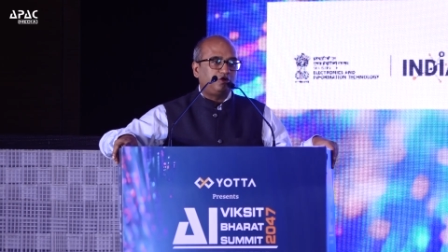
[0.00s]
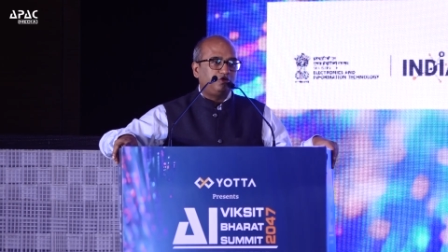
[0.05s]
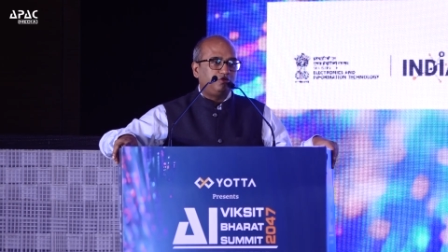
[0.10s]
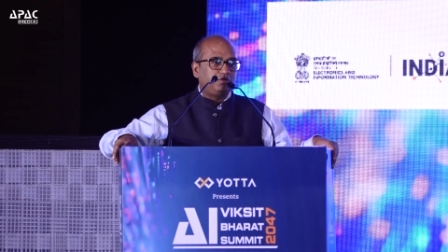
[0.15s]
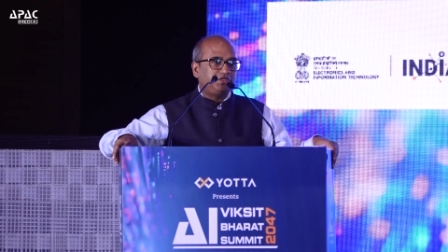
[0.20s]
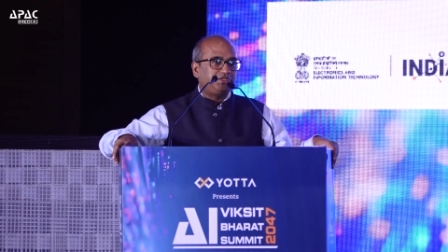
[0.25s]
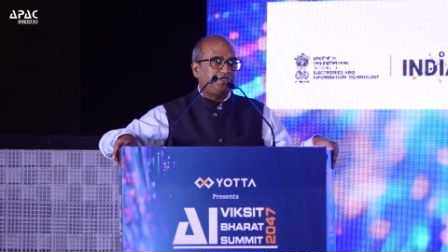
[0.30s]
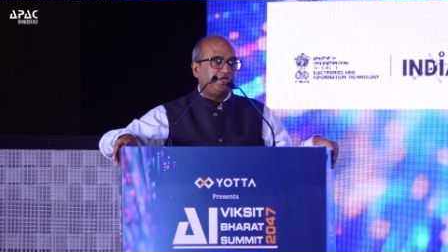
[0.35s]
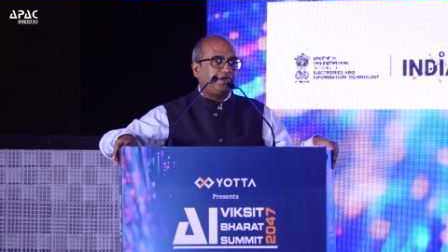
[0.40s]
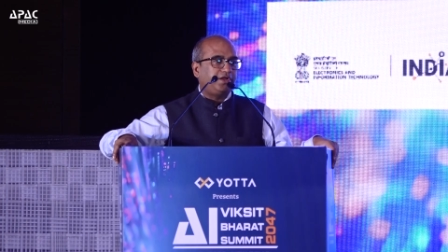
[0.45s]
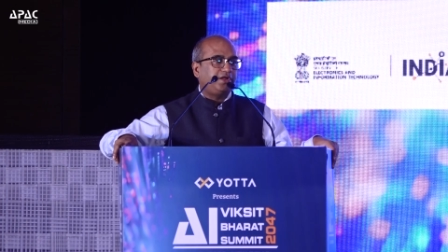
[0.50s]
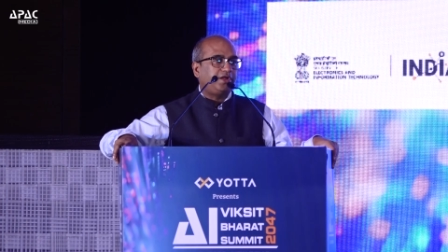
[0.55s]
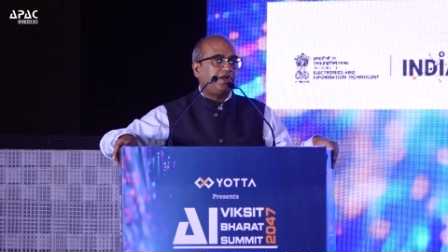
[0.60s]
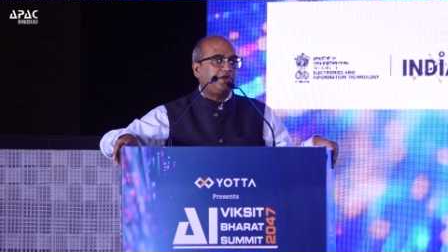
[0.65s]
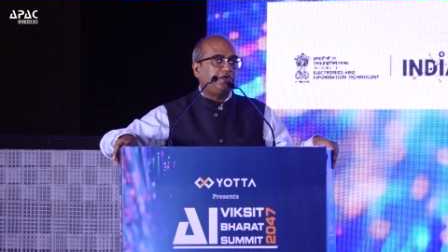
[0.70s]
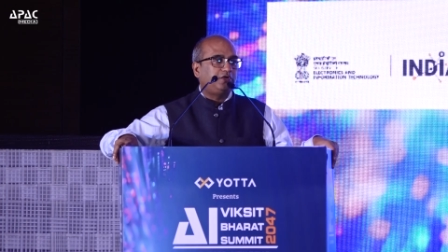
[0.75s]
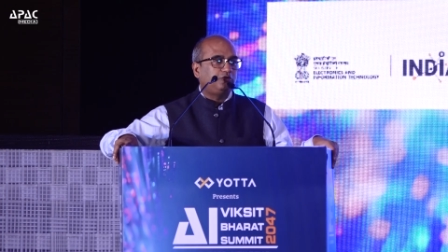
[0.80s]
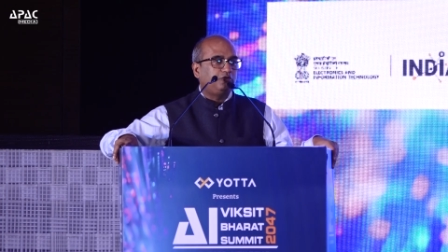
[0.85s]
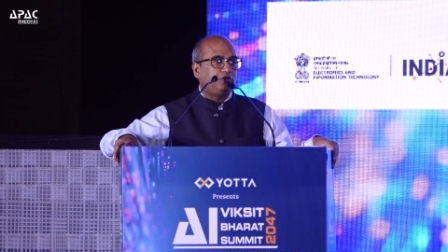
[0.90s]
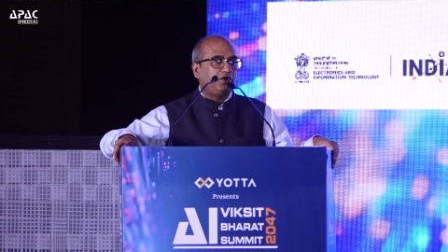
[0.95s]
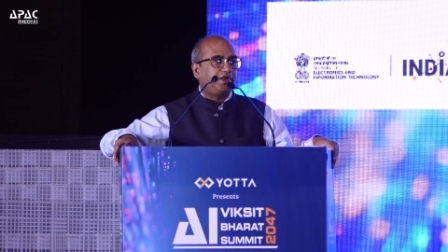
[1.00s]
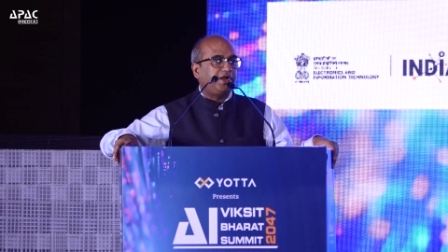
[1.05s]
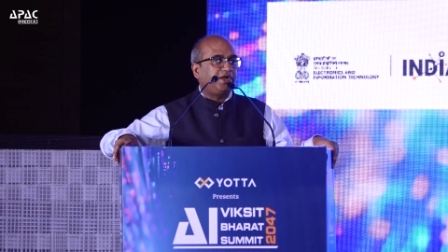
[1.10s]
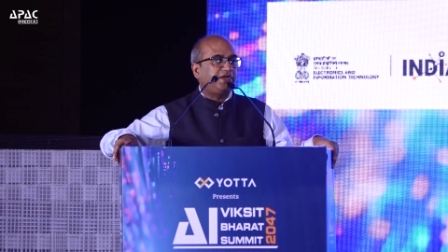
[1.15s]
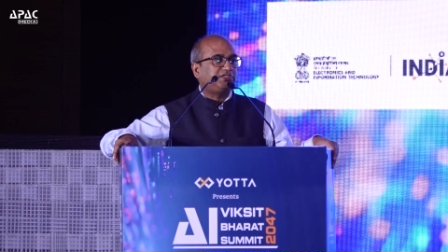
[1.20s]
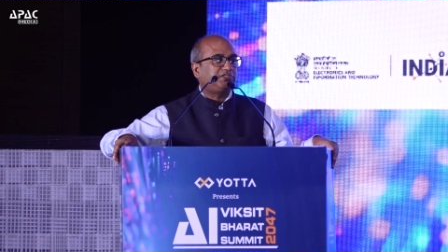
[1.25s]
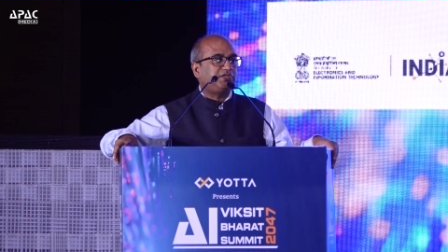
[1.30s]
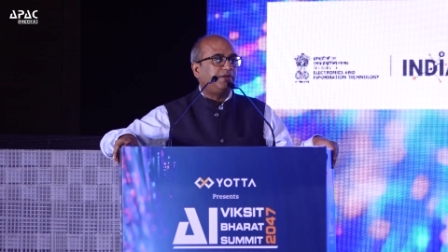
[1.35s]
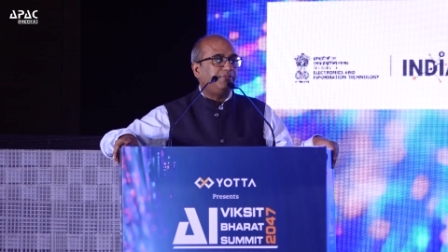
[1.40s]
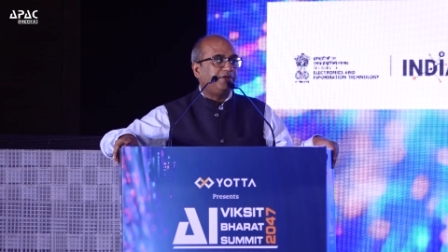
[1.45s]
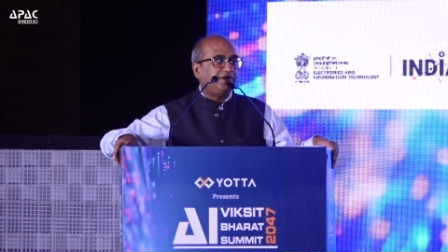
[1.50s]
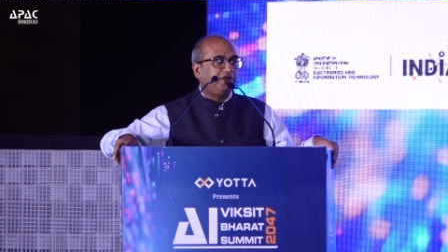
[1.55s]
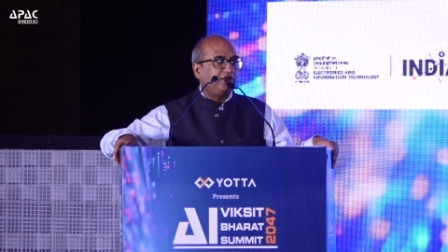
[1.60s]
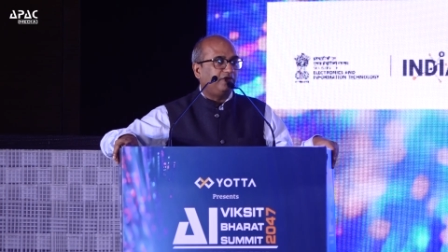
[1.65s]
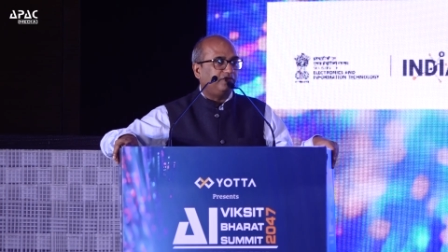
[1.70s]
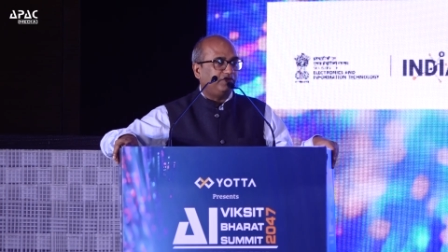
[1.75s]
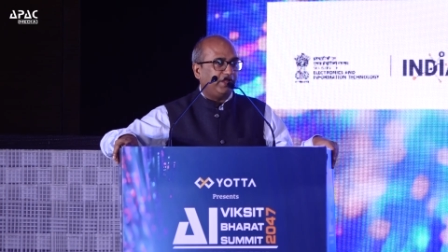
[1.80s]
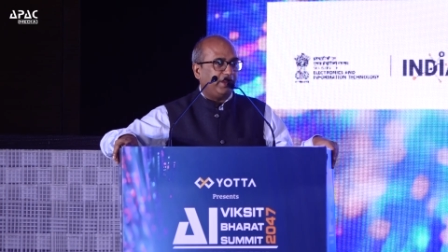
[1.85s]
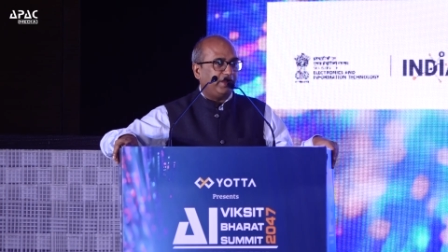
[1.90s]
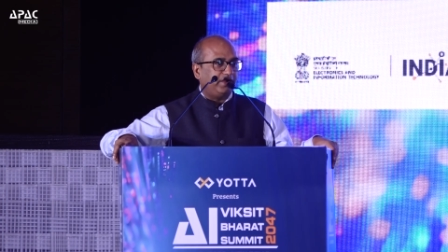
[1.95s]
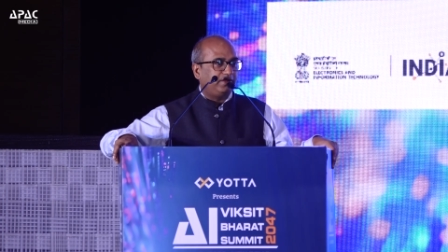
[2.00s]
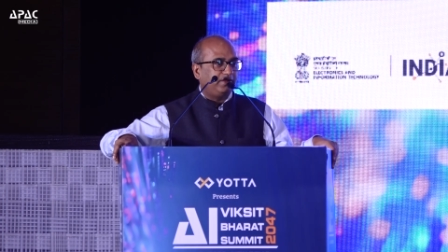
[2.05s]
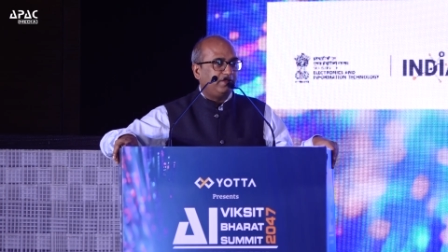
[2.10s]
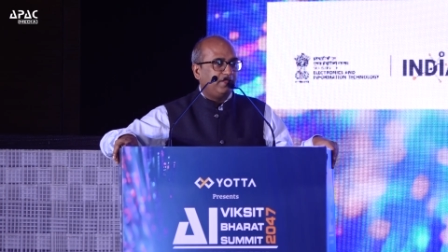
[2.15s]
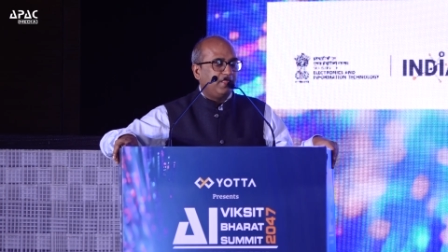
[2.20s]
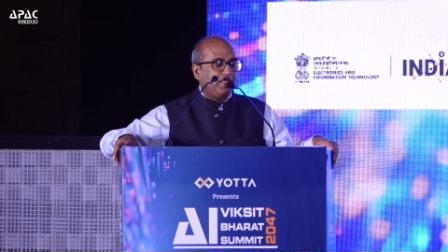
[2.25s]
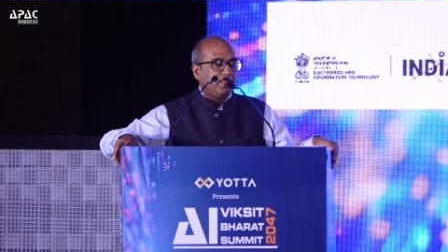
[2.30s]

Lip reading: through a Gen AI tool, get a summary of that.